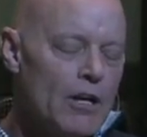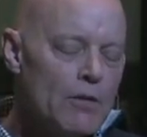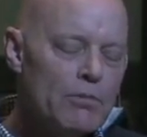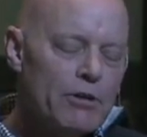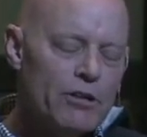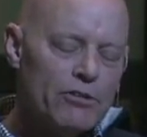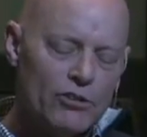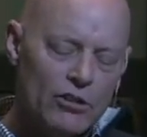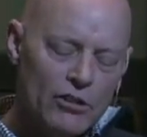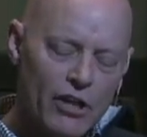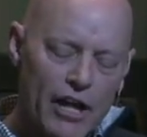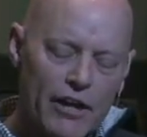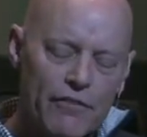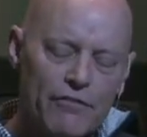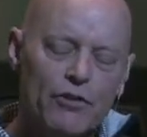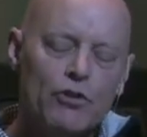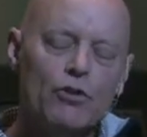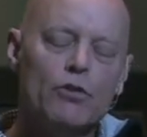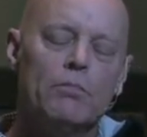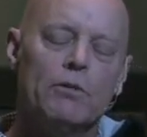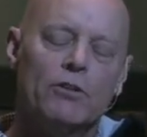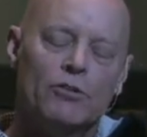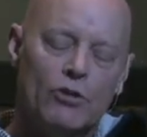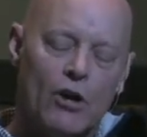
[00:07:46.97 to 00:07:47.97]
because a lot of
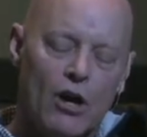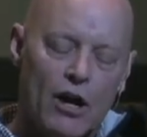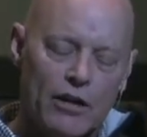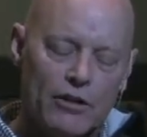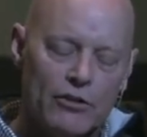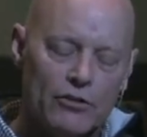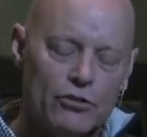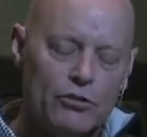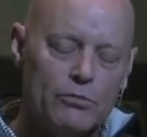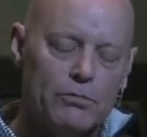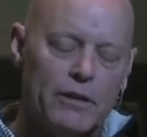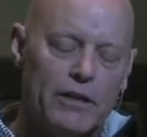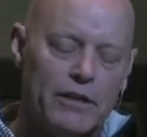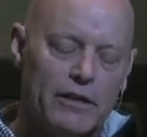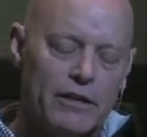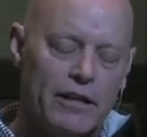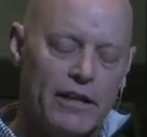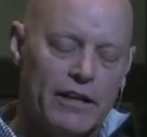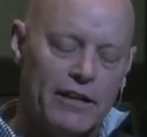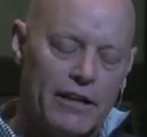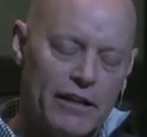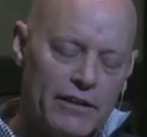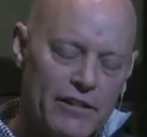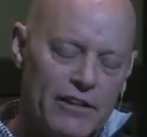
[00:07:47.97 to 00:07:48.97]
you have been talking to me, and,
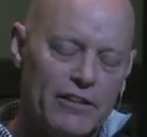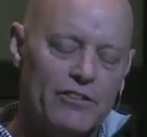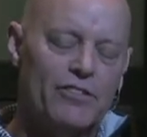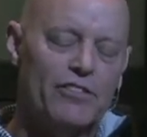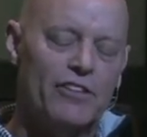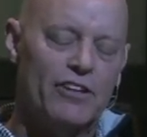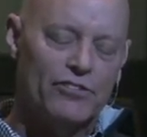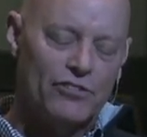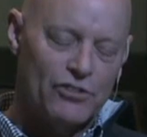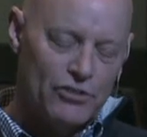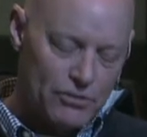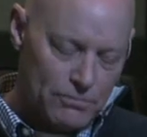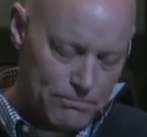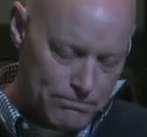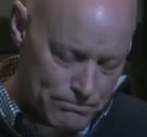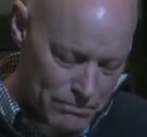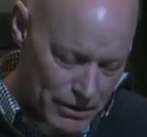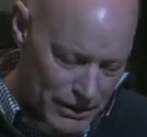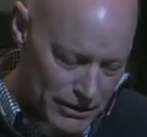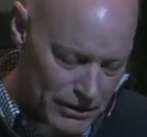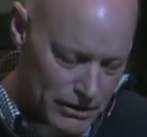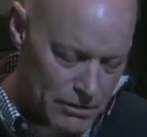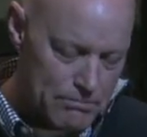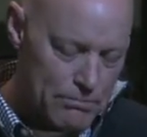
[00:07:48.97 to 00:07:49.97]
and, and this has
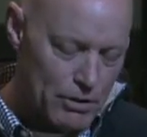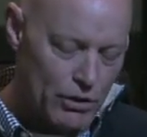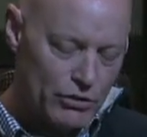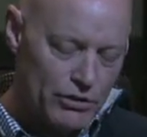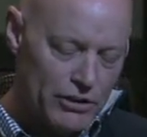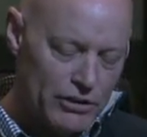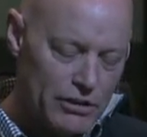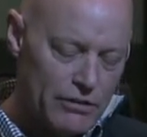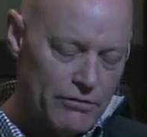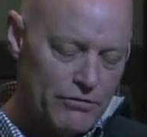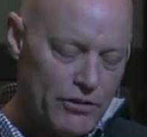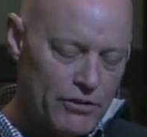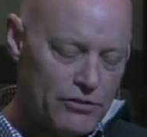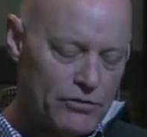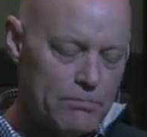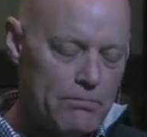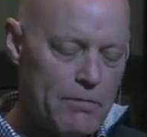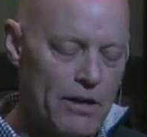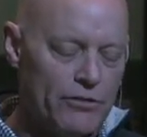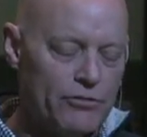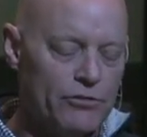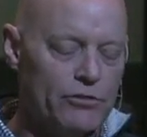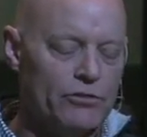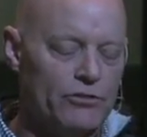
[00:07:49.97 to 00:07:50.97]
been the building of this
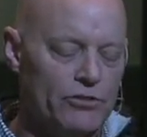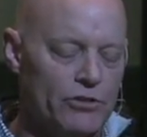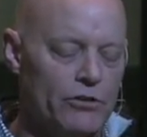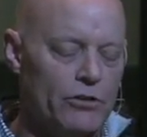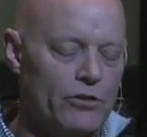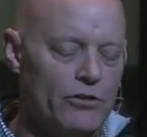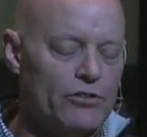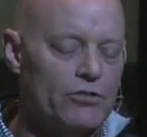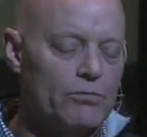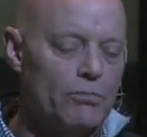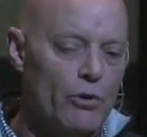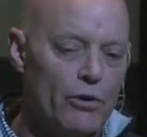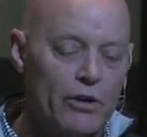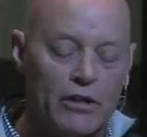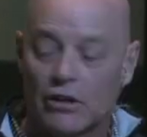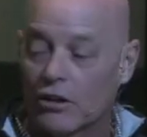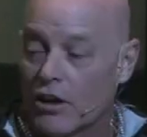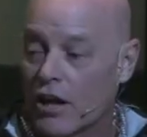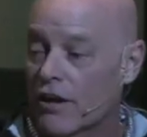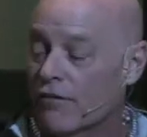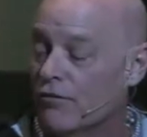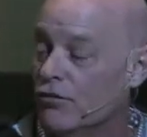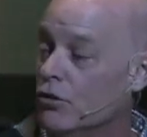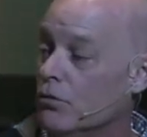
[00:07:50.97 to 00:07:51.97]
message here this morning. A
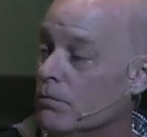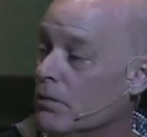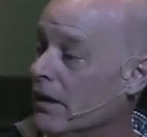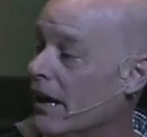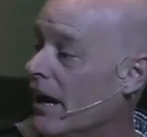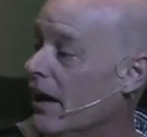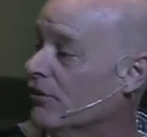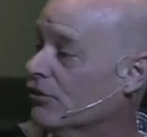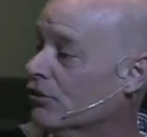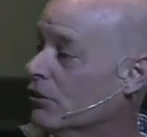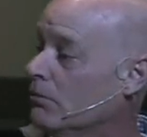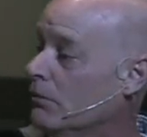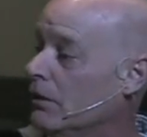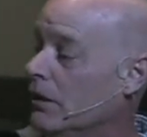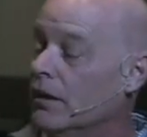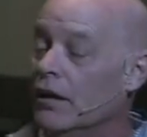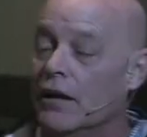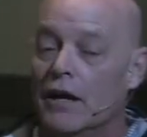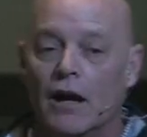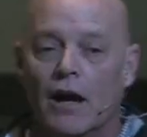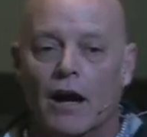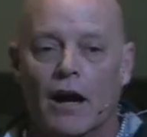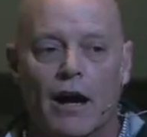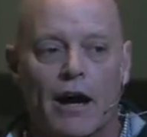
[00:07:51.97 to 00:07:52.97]
lot of you have been asking me,
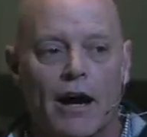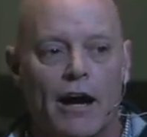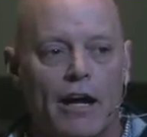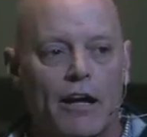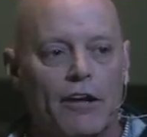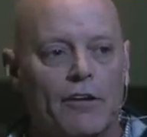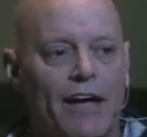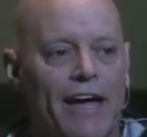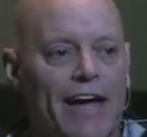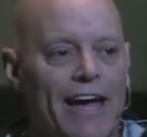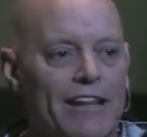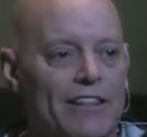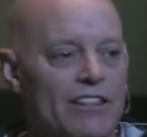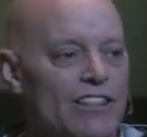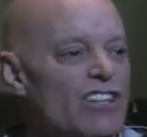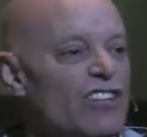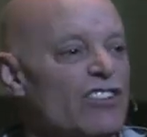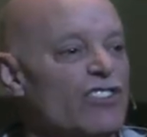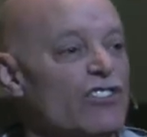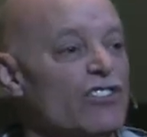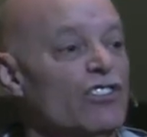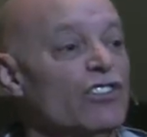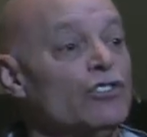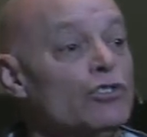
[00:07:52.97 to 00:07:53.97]
I had
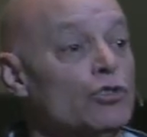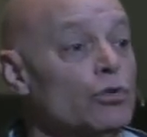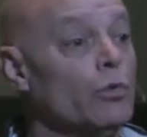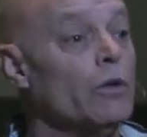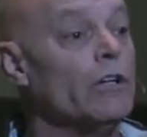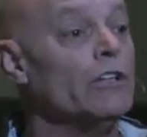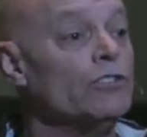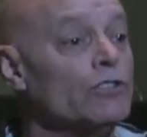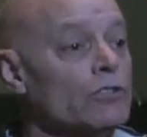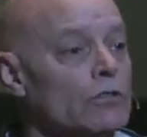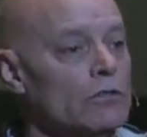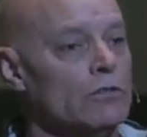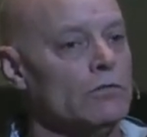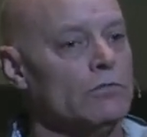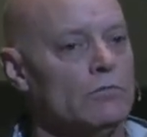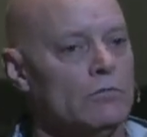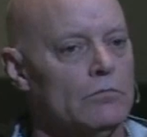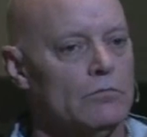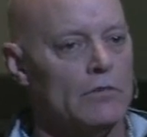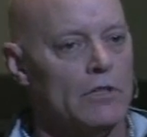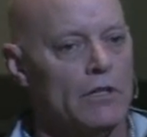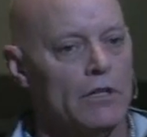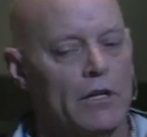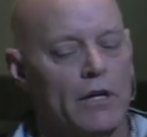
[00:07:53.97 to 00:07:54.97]
this situation.
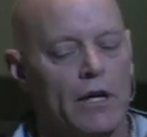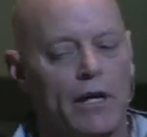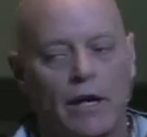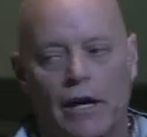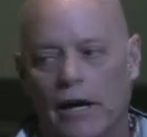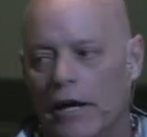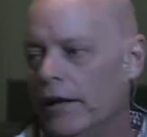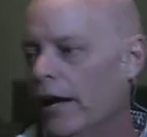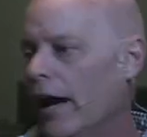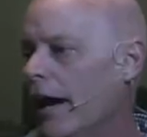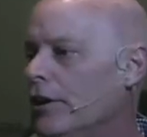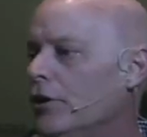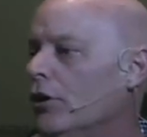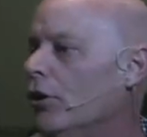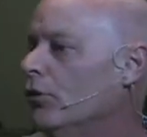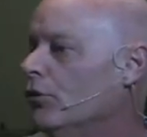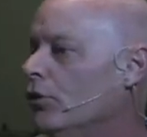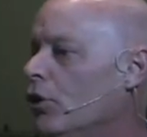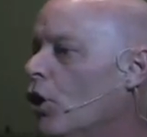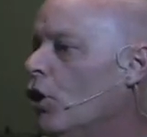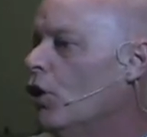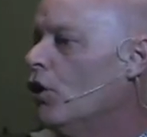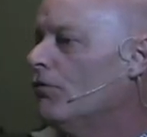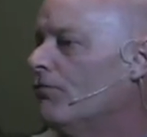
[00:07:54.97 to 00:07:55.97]
And I
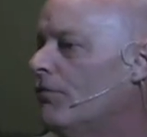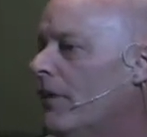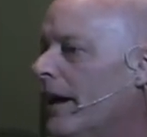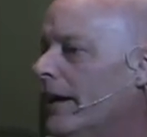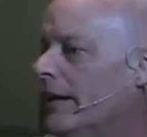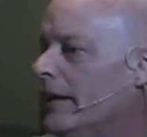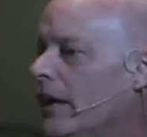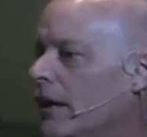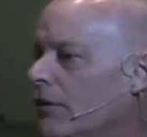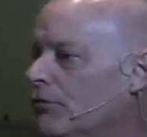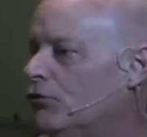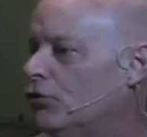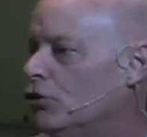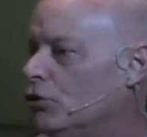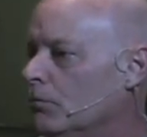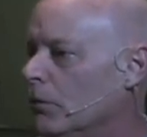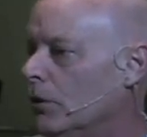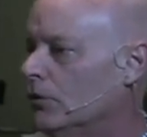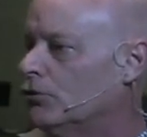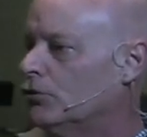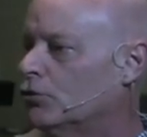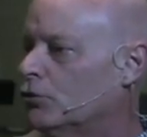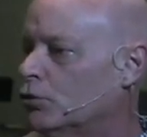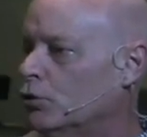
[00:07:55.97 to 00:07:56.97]
don't know if I gave too
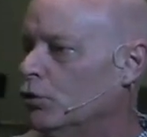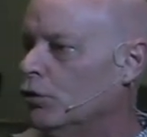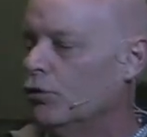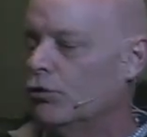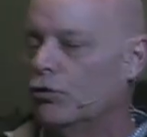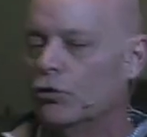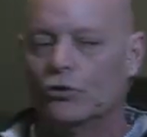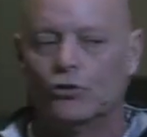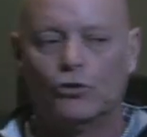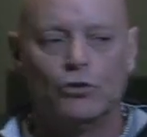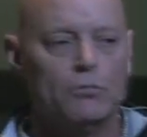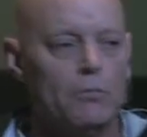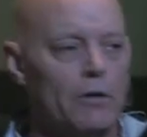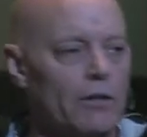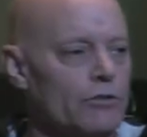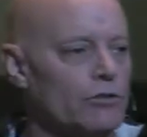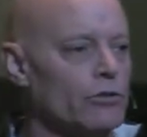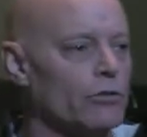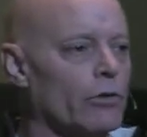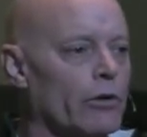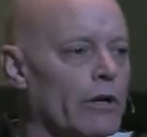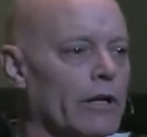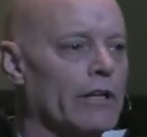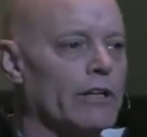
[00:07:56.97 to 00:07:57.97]
much truth or too
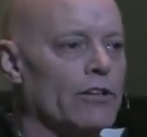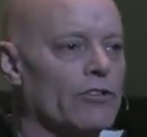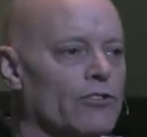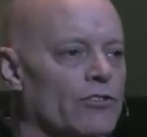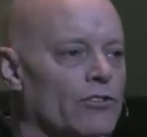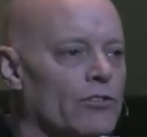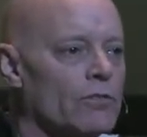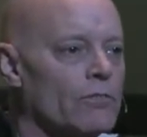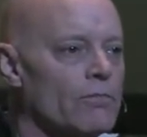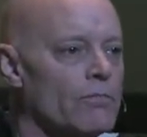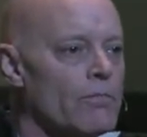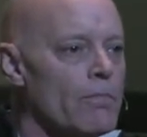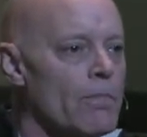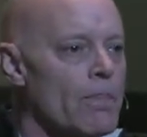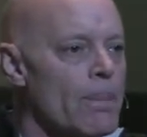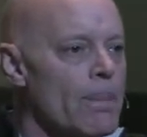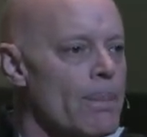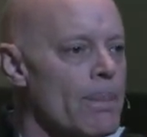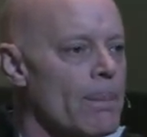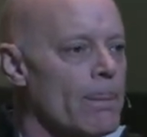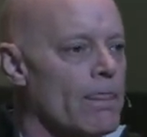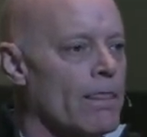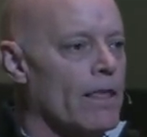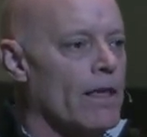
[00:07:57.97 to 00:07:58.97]
much grace.
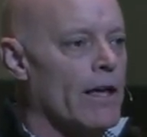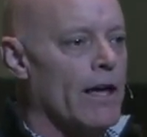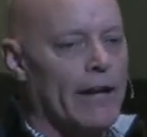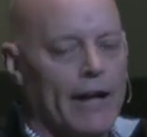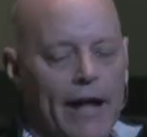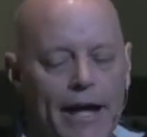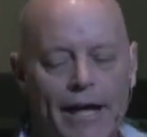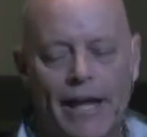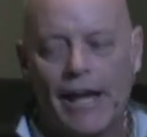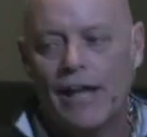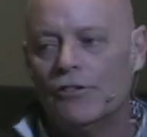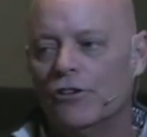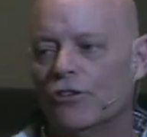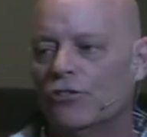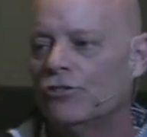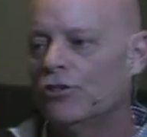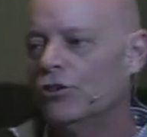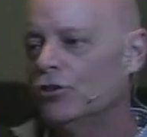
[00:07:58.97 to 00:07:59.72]
And I had this